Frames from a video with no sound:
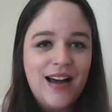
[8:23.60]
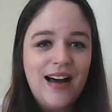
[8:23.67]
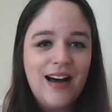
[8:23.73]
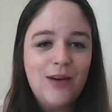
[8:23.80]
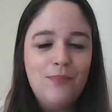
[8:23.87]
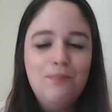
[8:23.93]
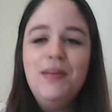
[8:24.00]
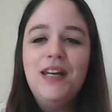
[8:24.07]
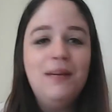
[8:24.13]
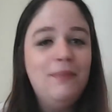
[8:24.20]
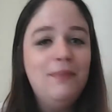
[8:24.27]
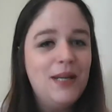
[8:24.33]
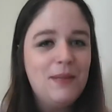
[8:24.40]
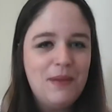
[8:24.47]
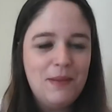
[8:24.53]

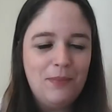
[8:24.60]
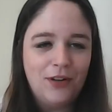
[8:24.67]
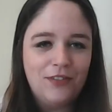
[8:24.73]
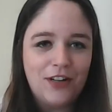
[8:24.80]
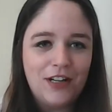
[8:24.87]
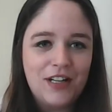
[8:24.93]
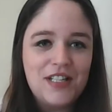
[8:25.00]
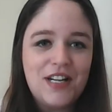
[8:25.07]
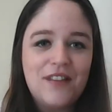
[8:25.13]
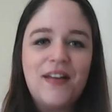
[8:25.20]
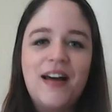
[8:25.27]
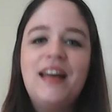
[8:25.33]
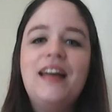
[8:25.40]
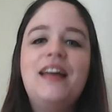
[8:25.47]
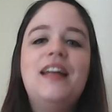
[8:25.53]
Many people have already done
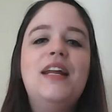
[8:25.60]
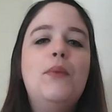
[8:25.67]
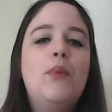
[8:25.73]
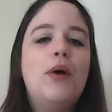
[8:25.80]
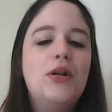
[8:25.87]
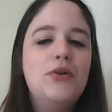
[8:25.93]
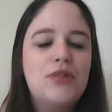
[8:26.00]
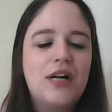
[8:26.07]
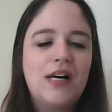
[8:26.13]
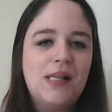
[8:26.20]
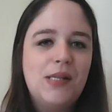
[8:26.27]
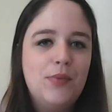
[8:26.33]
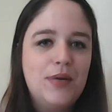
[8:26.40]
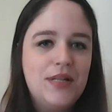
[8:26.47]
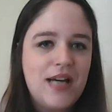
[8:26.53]
that. Anyone who tries
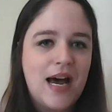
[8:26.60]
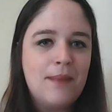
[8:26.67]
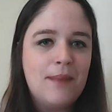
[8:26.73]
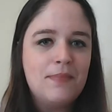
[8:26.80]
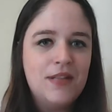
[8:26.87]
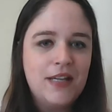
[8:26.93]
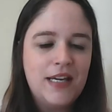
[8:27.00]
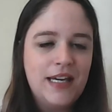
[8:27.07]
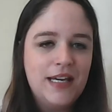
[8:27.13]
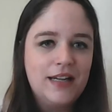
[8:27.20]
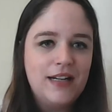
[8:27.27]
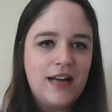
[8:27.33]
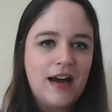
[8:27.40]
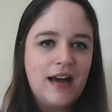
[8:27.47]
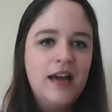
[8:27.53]
to adapt The King
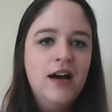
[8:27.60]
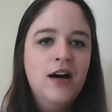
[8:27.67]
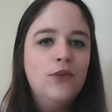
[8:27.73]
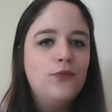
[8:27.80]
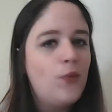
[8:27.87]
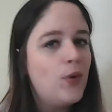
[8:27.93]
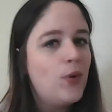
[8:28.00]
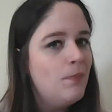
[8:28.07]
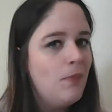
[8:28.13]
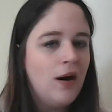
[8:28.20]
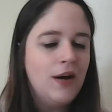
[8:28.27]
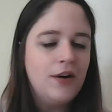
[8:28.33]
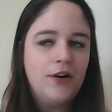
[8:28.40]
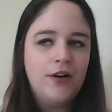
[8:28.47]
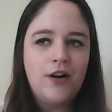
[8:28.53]
and I for
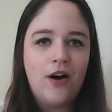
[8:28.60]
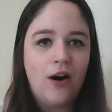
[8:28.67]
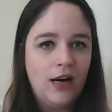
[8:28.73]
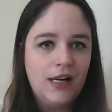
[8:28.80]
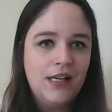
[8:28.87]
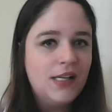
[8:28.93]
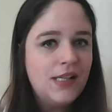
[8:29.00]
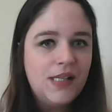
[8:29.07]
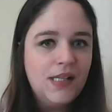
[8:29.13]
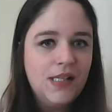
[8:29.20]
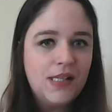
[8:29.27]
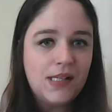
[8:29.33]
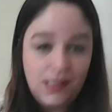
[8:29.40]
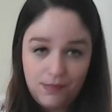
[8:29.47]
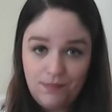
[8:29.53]
modern
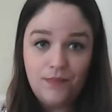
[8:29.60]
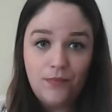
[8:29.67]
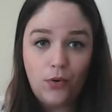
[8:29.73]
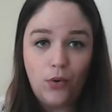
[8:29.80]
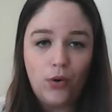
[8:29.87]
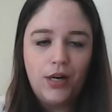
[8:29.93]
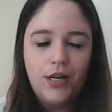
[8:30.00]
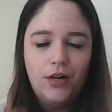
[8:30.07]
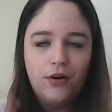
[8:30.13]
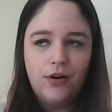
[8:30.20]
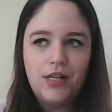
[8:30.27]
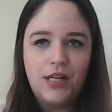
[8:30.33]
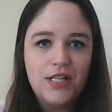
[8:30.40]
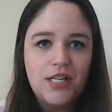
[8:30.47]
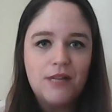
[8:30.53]
audiences or
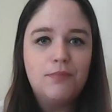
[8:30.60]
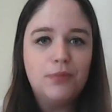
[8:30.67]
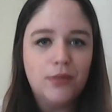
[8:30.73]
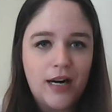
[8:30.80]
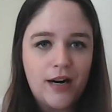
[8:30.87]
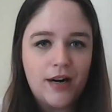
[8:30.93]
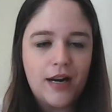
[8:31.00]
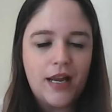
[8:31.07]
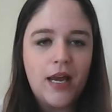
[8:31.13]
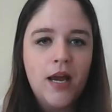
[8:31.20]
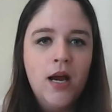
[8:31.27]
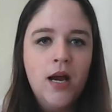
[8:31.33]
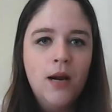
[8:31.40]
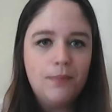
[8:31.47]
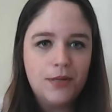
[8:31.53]
contemporary
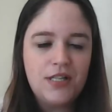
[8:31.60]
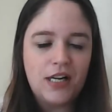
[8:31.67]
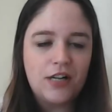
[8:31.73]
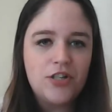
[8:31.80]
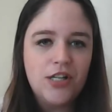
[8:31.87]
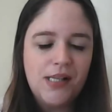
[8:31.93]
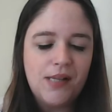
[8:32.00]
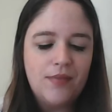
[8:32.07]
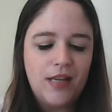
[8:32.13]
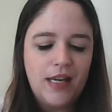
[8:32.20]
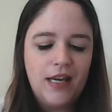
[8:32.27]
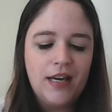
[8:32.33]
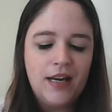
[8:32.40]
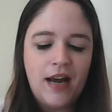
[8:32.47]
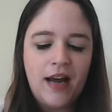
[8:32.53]
productions of The
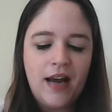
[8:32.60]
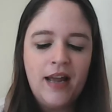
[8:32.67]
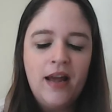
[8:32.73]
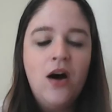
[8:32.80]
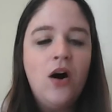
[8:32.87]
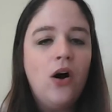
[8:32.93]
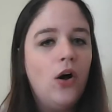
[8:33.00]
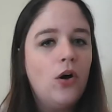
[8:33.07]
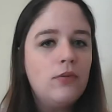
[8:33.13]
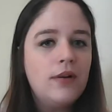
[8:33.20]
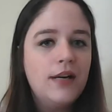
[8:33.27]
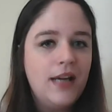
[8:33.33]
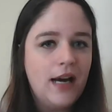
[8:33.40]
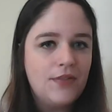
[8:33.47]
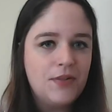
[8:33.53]
King and I
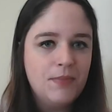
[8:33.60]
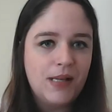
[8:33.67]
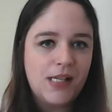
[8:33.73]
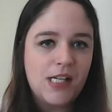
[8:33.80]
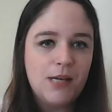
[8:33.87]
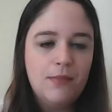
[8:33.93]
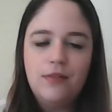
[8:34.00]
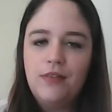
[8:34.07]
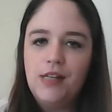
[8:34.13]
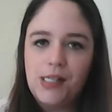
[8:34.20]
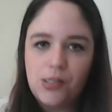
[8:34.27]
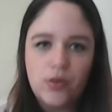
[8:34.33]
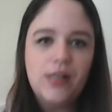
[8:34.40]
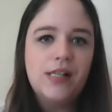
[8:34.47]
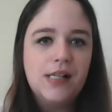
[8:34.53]
already have to make some of these
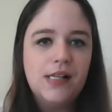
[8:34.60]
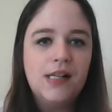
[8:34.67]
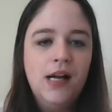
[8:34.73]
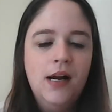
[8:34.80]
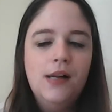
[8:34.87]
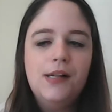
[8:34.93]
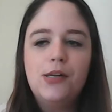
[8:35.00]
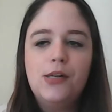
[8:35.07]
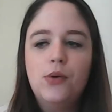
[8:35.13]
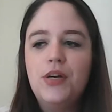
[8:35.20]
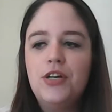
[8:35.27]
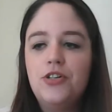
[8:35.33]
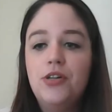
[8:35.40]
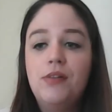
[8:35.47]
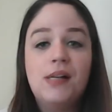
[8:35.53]
choices. So
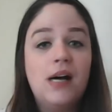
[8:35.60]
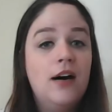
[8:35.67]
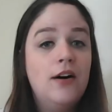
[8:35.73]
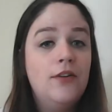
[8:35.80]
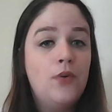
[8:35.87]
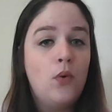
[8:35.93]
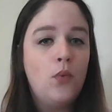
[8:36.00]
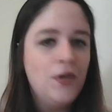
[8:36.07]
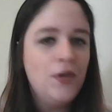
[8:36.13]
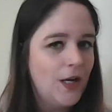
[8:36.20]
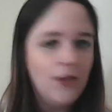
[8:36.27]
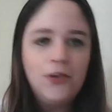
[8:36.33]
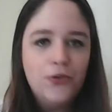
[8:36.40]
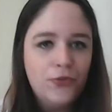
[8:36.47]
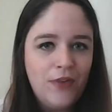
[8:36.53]
issues of
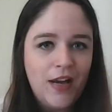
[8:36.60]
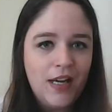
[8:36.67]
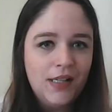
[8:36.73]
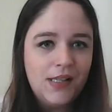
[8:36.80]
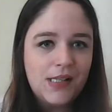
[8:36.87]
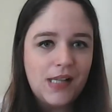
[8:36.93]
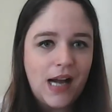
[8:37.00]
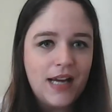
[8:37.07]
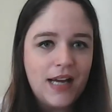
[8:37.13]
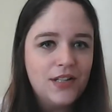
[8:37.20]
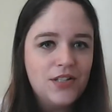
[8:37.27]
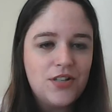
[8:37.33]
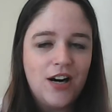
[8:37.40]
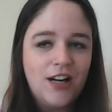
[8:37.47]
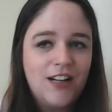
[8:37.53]
yellowface I can
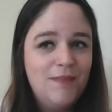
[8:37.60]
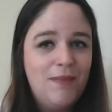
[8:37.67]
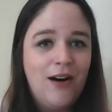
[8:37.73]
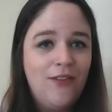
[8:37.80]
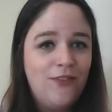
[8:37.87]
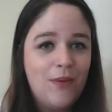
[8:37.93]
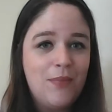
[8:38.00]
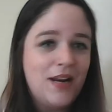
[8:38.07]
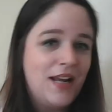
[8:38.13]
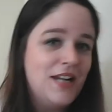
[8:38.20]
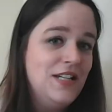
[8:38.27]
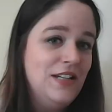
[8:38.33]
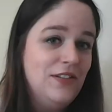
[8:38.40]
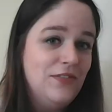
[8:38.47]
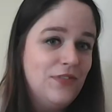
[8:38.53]
talk about from the
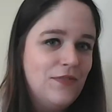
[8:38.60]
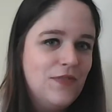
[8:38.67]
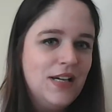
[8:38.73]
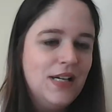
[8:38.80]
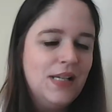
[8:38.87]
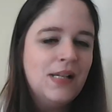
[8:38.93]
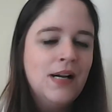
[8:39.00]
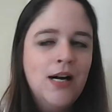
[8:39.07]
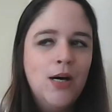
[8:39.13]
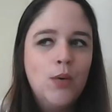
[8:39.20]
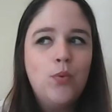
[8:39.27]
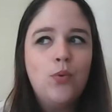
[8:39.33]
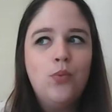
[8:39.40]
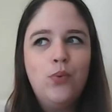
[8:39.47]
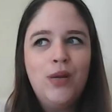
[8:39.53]
1950s.
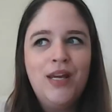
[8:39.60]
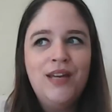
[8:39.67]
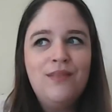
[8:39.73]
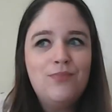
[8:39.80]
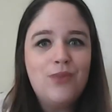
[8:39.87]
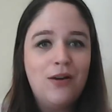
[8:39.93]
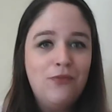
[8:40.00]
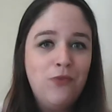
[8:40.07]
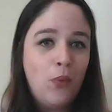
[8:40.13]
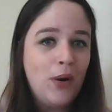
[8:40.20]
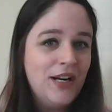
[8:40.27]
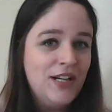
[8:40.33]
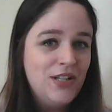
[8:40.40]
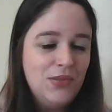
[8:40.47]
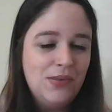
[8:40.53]
Well, we
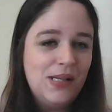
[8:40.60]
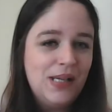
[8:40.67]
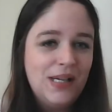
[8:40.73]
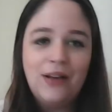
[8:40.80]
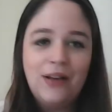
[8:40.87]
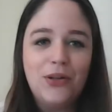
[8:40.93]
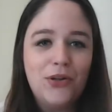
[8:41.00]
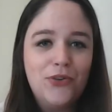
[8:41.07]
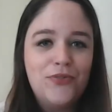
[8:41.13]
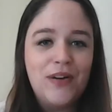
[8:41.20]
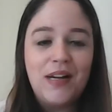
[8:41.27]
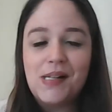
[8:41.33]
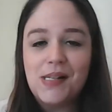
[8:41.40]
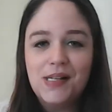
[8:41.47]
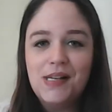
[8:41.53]
avoid using
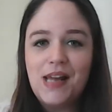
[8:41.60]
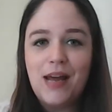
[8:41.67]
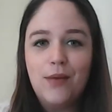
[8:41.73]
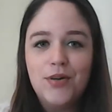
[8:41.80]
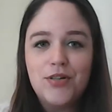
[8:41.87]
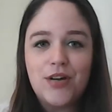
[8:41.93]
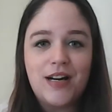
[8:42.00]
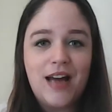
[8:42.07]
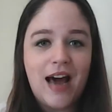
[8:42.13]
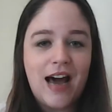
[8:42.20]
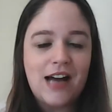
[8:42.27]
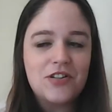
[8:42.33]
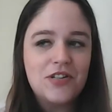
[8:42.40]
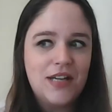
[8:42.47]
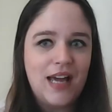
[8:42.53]
yellowface today. We try to
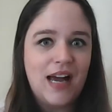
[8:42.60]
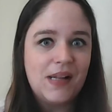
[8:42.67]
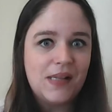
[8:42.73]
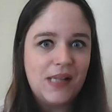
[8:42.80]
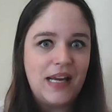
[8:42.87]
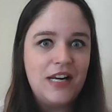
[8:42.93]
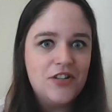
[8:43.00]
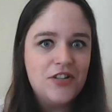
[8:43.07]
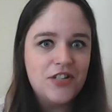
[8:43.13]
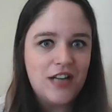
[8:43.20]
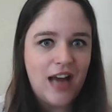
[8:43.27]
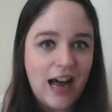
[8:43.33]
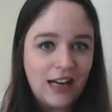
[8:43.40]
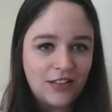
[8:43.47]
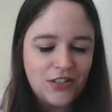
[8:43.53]
actually cast Asian
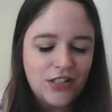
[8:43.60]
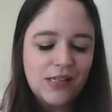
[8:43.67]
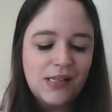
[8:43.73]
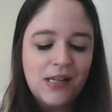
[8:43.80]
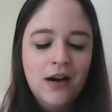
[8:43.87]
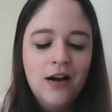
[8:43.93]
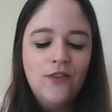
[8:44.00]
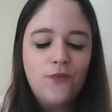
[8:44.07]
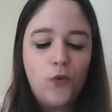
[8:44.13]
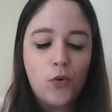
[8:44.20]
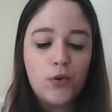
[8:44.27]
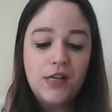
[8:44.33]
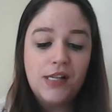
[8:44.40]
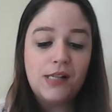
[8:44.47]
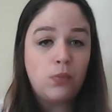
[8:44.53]
actors for
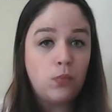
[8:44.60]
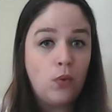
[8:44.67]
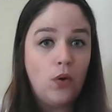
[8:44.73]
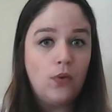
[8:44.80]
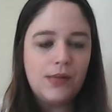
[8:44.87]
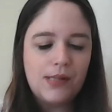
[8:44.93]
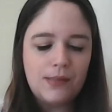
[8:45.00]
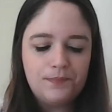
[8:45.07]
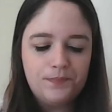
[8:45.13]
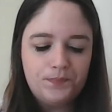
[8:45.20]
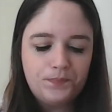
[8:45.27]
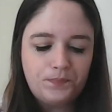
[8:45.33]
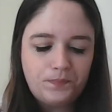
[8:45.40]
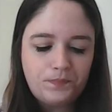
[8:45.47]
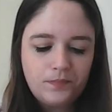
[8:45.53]
these roles.
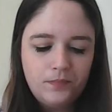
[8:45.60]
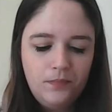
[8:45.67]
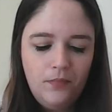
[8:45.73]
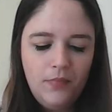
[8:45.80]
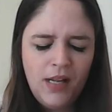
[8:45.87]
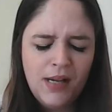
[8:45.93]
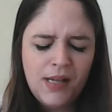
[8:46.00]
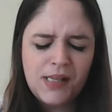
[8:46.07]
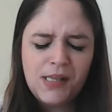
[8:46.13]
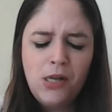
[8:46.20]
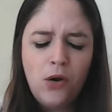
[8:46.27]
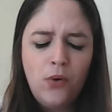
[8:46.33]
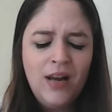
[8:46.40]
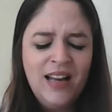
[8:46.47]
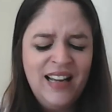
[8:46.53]

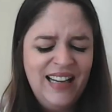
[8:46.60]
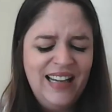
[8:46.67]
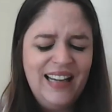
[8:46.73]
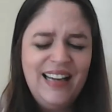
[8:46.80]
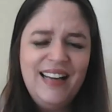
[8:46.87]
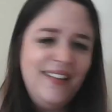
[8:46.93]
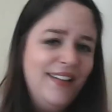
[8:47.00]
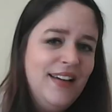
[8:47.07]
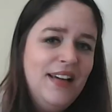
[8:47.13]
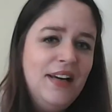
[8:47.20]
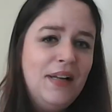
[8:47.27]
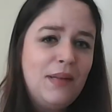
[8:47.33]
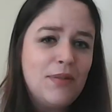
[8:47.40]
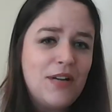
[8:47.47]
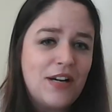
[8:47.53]
So it
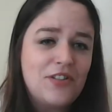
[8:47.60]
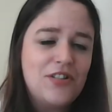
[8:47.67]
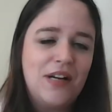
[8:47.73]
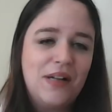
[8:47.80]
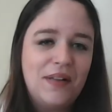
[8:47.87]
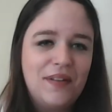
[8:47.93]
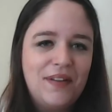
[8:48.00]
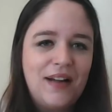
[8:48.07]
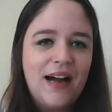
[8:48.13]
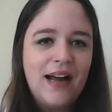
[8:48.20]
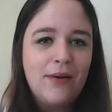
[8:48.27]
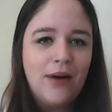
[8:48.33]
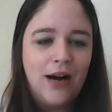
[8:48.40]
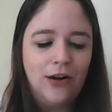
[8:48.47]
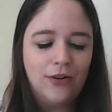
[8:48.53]
is reductionist.
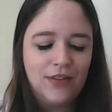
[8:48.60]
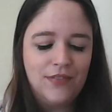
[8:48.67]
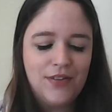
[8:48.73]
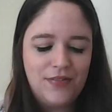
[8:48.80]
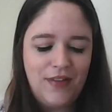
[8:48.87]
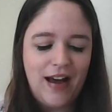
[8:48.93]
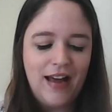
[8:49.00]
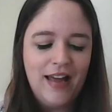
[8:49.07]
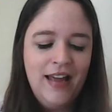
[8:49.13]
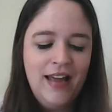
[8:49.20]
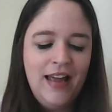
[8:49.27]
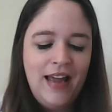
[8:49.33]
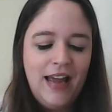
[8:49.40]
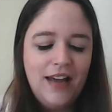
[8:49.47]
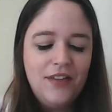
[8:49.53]
I'll give it that.
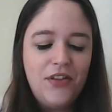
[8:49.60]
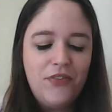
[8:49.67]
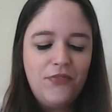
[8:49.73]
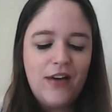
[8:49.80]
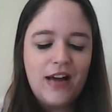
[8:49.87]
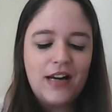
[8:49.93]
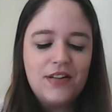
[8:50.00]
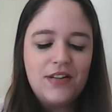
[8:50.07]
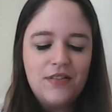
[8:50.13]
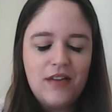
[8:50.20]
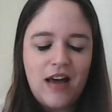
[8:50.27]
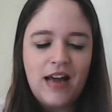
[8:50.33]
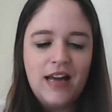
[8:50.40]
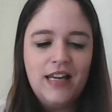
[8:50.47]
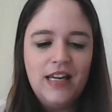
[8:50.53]
And the fact
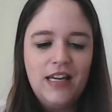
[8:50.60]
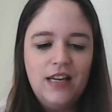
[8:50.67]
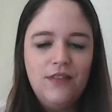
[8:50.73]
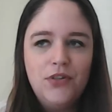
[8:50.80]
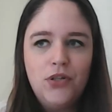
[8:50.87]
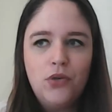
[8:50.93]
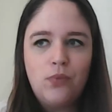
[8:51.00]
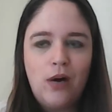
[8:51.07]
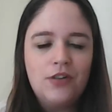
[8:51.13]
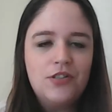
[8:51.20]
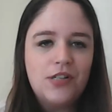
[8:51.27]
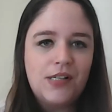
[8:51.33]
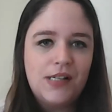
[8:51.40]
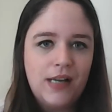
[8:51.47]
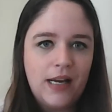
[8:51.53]
that even though
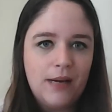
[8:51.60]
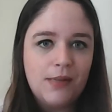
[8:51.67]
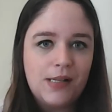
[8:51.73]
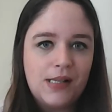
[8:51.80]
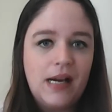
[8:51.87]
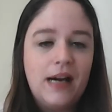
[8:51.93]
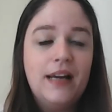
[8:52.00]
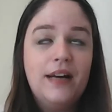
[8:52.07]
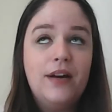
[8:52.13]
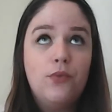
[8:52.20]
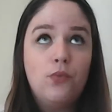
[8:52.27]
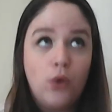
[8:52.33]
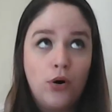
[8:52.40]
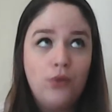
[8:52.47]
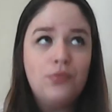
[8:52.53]
Rogers and Hammerstein
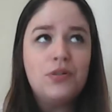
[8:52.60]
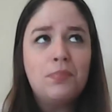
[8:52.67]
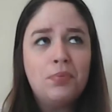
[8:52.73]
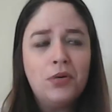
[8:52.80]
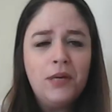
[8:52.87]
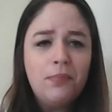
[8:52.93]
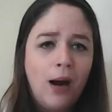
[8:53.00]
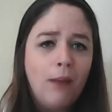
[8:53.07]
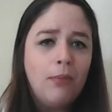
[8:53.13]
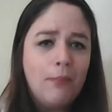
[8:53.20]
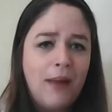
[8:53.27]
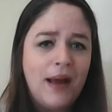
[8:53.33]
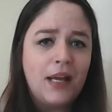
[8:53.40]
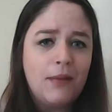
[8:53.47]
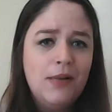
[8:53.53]
wrote pretty
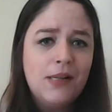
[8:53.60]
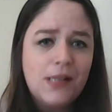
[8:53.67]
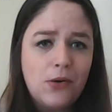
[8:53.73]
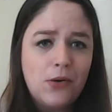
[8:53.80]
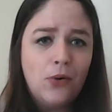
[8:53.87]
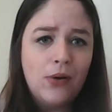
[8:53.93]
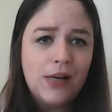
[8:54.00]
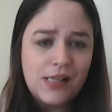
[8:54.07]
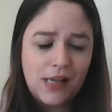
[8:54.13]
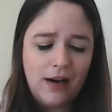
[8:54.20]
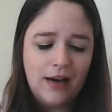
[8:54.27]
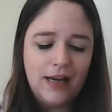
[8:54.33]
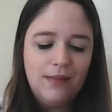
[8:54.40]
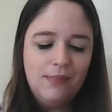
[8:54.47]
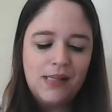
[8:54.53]
problematic musical at
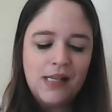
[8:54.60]
times,